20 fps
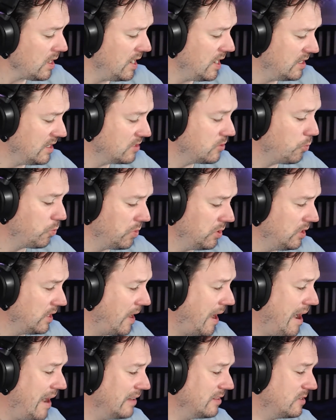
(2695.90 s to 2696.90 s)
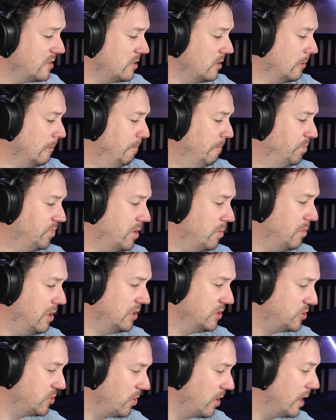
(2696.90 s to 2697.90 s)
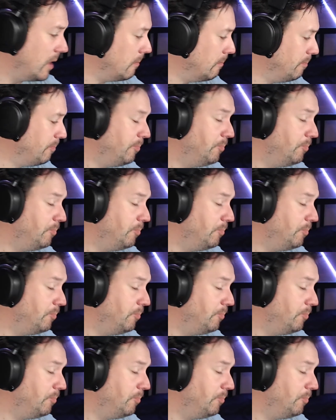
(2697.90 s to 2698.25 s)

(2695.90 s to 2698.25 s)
And it's really hot still. The mug's great.